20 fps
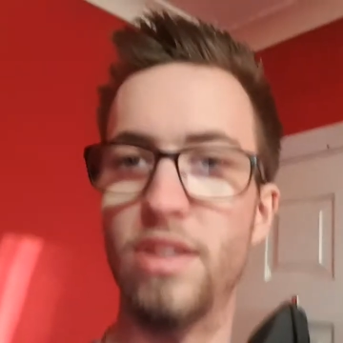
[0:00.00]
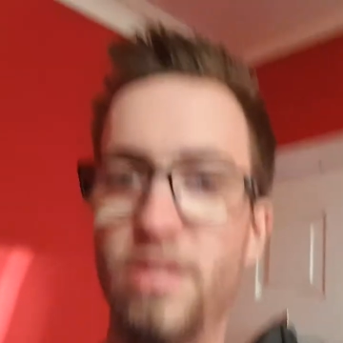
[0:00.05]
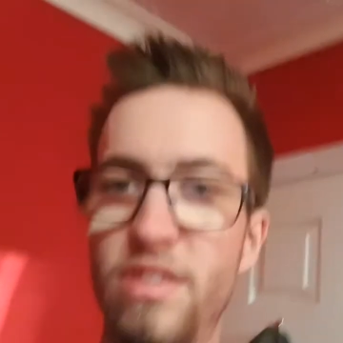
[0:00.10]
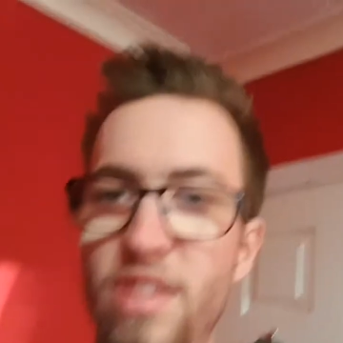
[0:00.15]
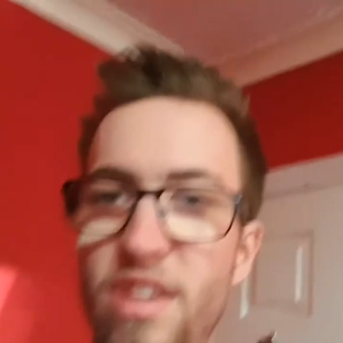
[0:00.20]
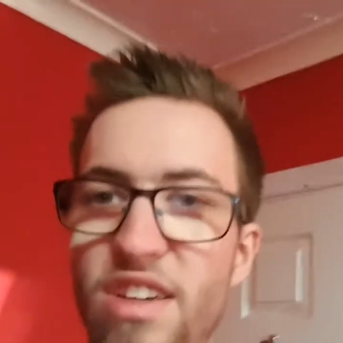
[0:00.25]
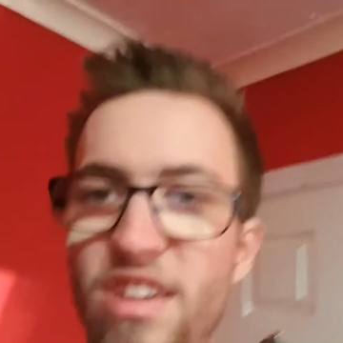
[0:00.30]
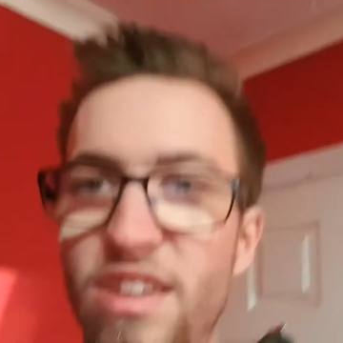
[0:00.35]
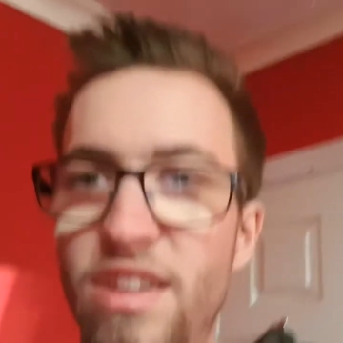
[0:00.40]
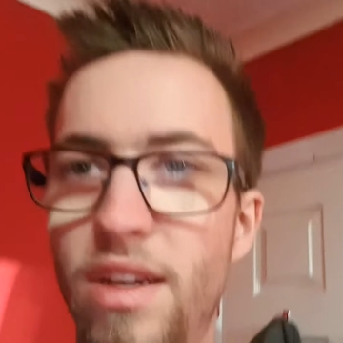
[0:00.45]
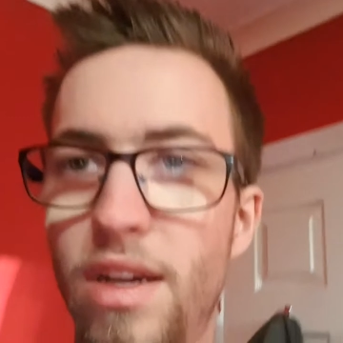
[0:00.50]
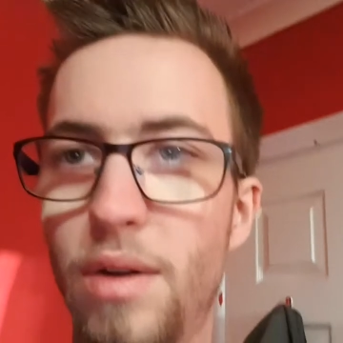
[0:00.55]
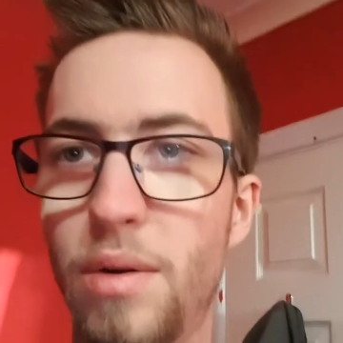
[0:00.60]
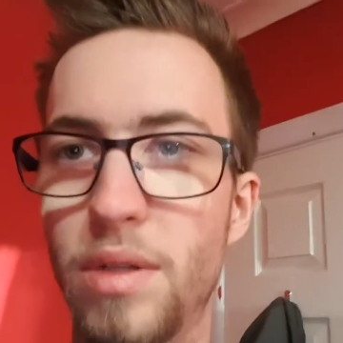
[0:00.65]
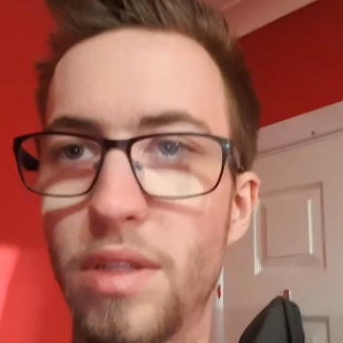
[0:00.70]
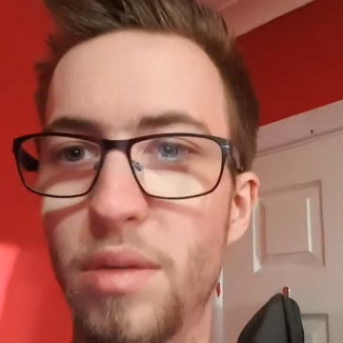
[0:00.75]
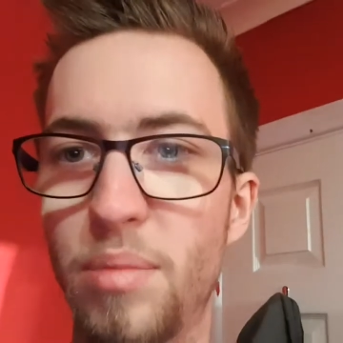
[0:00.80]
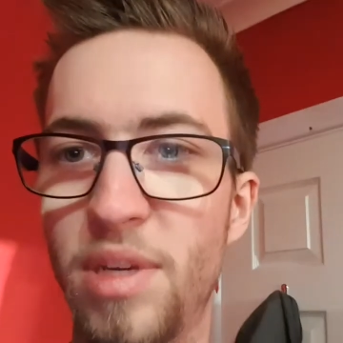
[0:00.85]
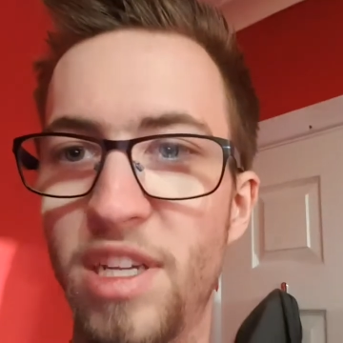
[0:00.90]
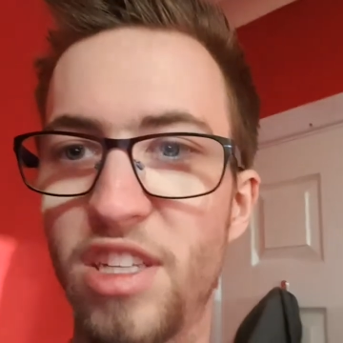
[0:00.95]
because I
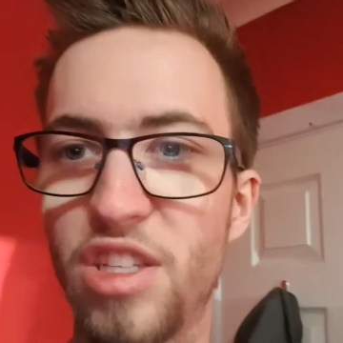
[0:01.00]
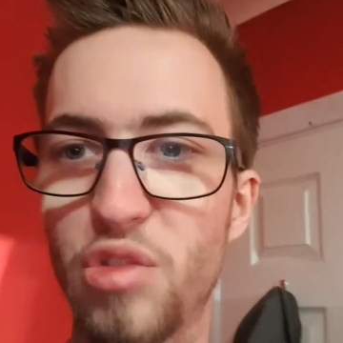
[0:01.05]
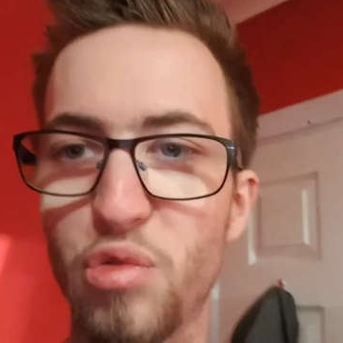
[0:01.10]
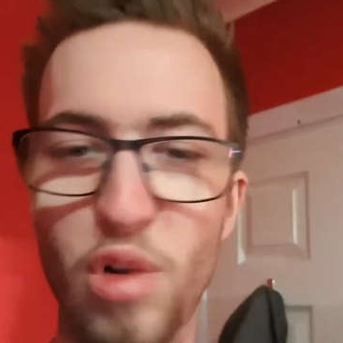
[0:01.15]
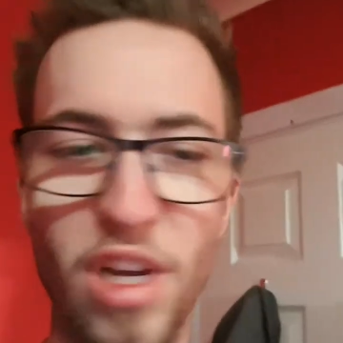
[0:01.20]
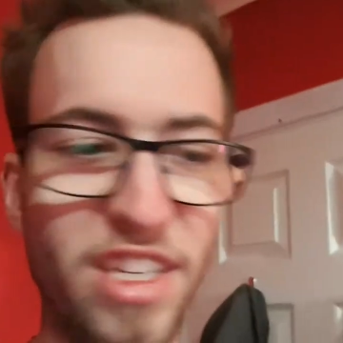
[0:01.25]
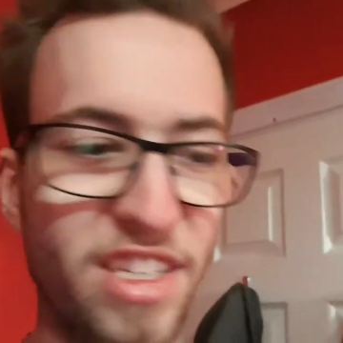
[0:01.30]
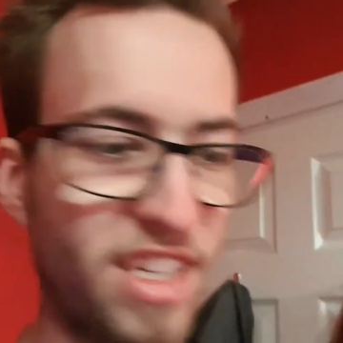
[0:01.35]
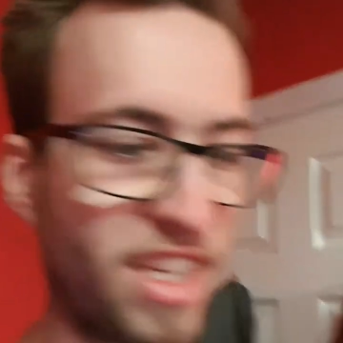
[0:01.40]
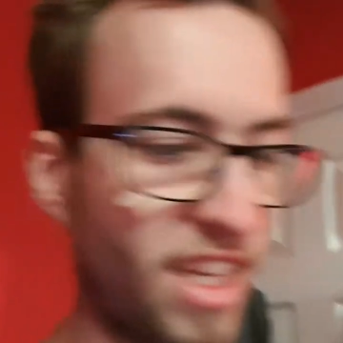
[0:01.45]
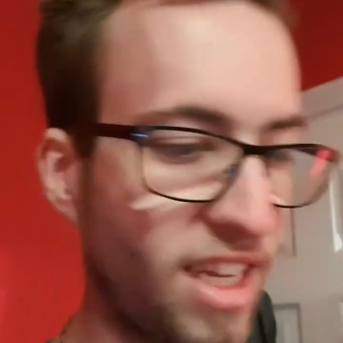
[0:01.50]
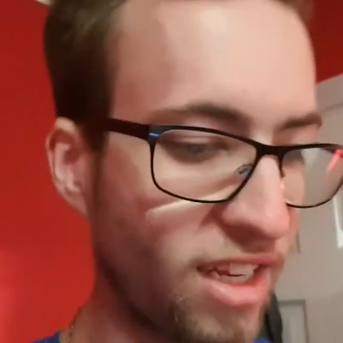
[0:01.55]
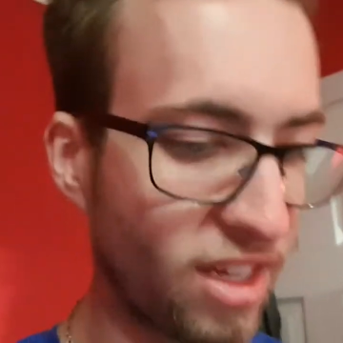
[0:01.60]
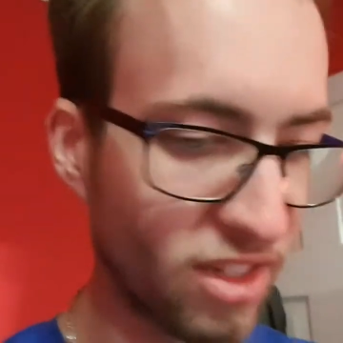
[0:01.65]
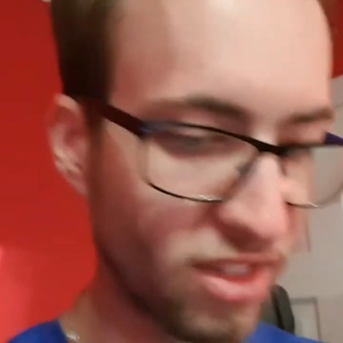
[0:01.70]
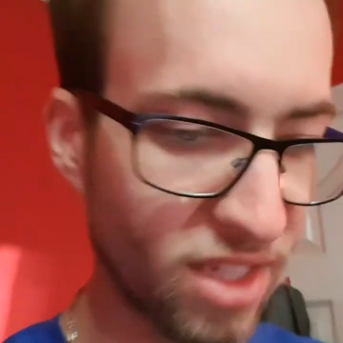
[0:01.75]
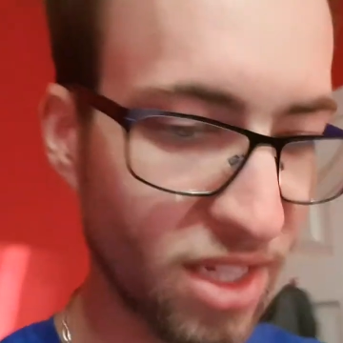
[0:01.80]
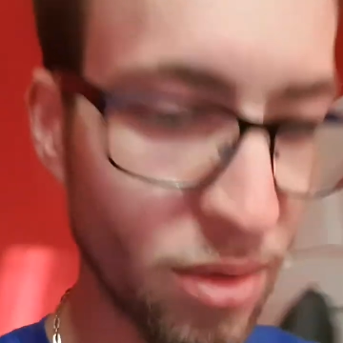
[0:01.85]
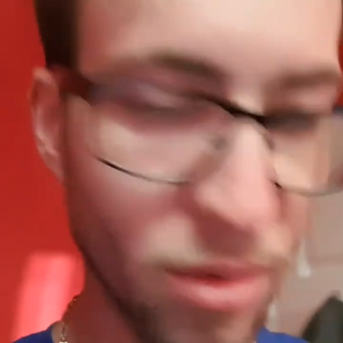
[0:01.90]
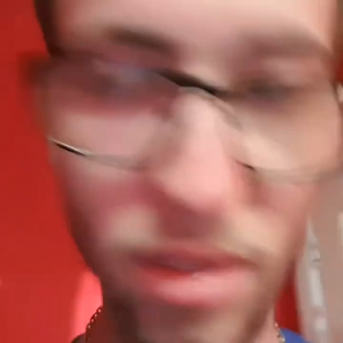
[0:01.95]
was a bit sweaty
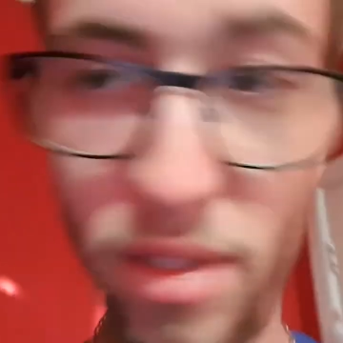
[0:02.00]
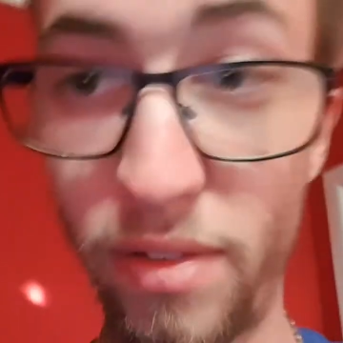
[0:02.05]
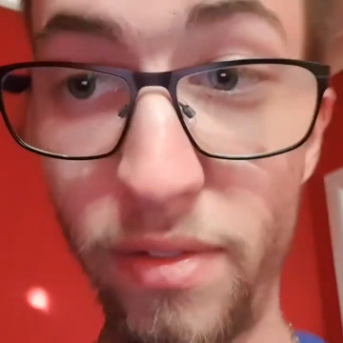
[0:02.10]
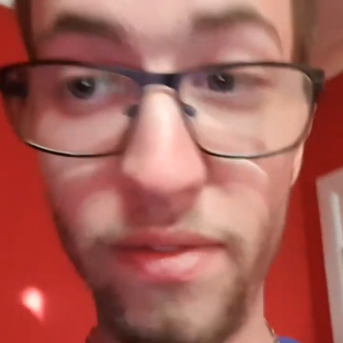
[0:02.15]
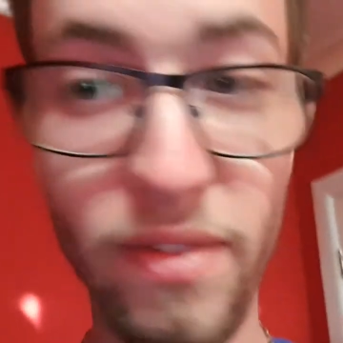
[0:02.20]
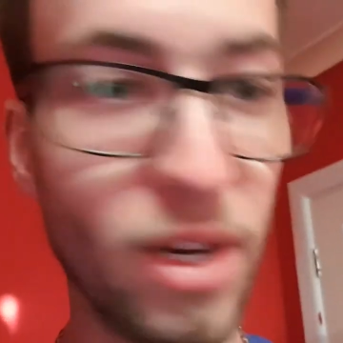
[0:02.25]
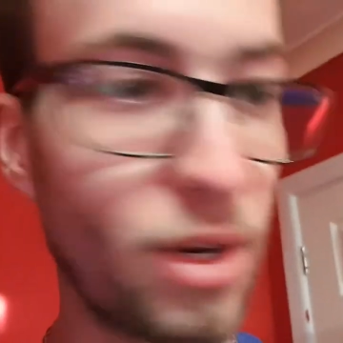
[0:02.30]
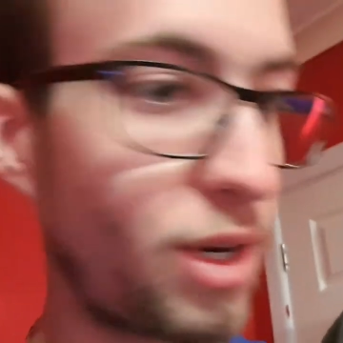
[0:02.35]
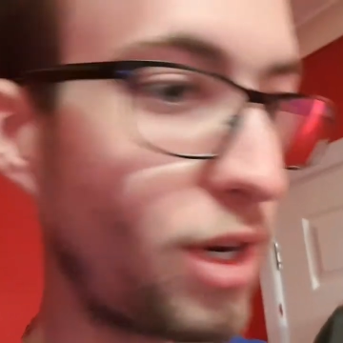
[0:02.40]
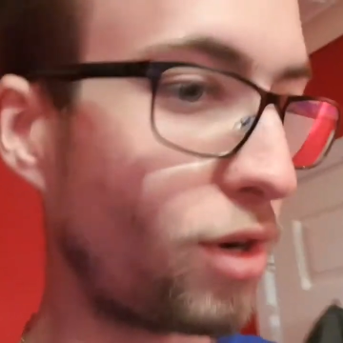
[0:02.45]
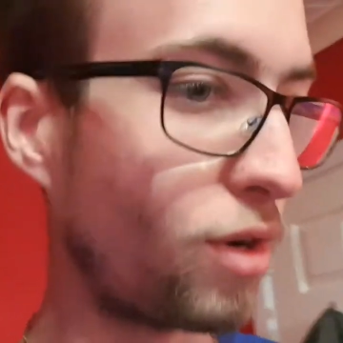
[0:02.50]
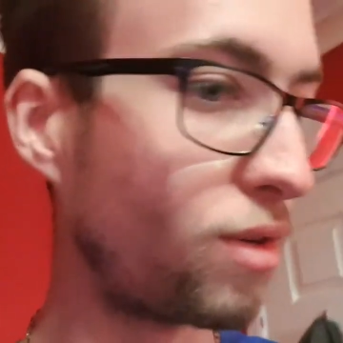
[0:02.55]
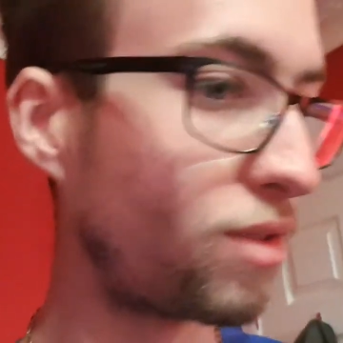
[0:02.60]
because it was very